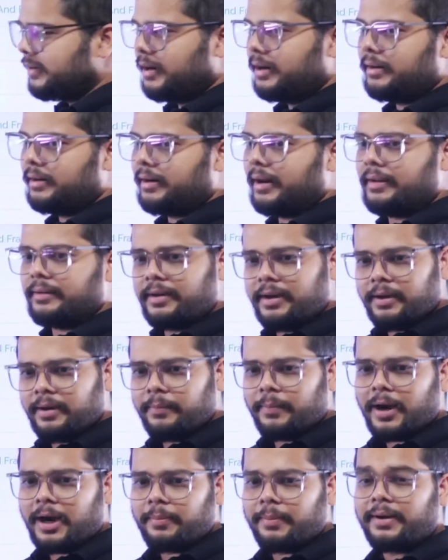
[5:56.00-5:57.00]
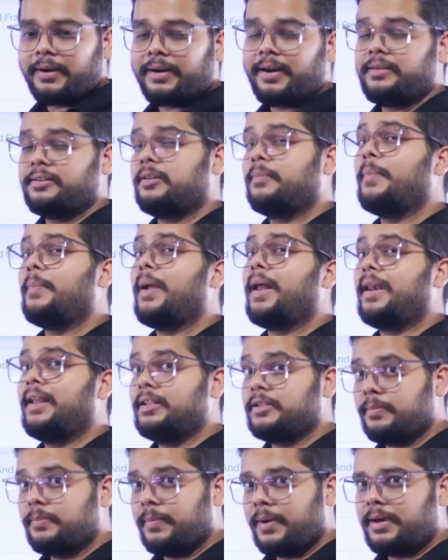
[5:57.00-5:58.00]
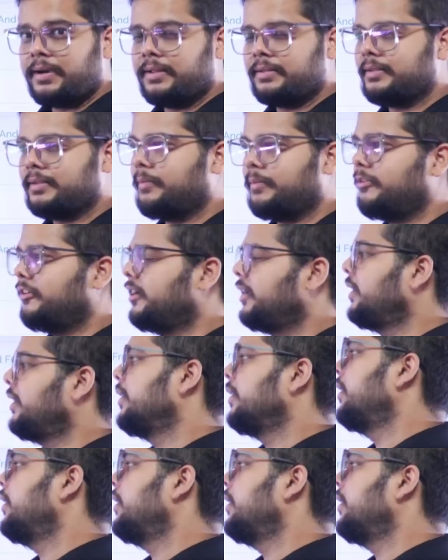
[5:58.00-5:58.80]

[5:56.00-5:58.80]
treasury department, treasury management is a vertical